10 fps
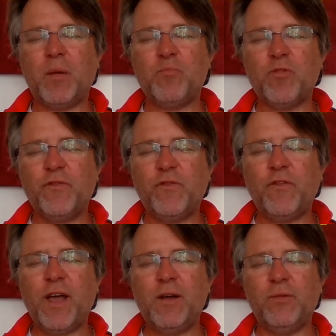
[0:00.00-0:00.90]

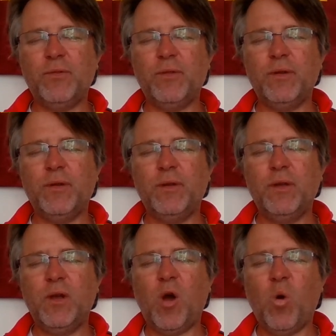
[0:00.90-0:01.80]
profound
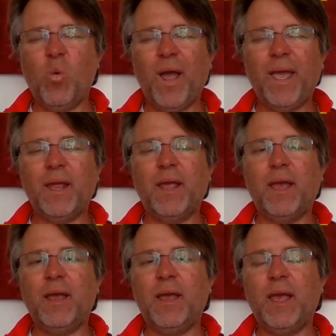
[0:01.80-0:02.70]

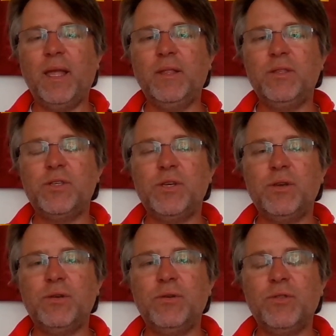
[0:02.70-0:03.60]
awakening
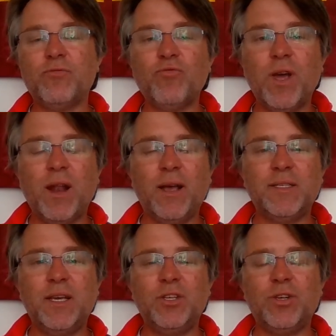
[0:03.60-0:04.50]
into the
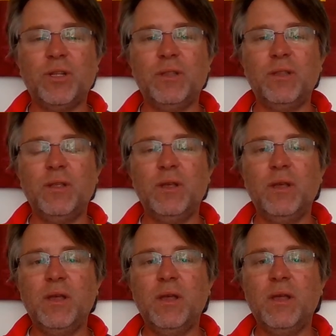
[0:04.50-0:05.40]
realization
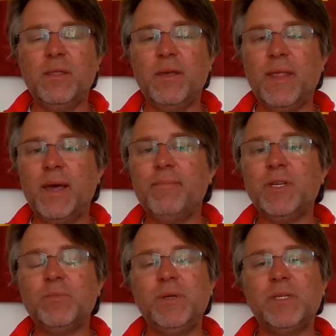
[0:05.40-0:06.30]
that there
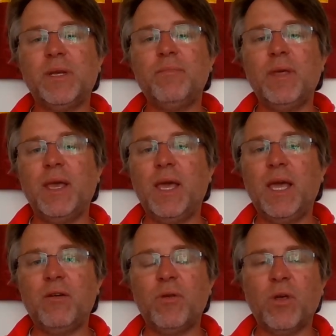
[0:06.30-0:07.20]
must be something
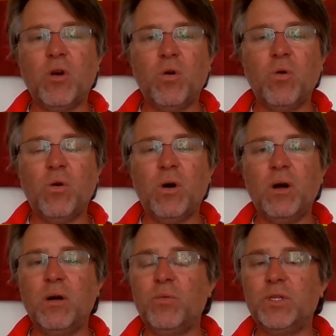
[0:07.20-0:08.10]
here at the core
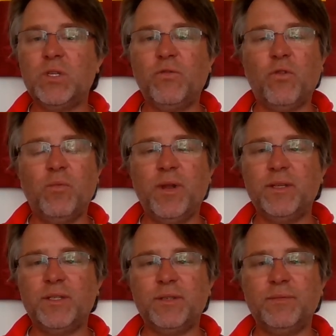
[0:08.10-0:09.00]
which is
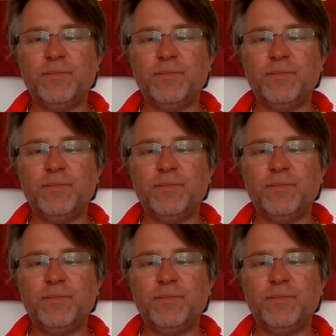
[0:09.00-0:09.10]
formless.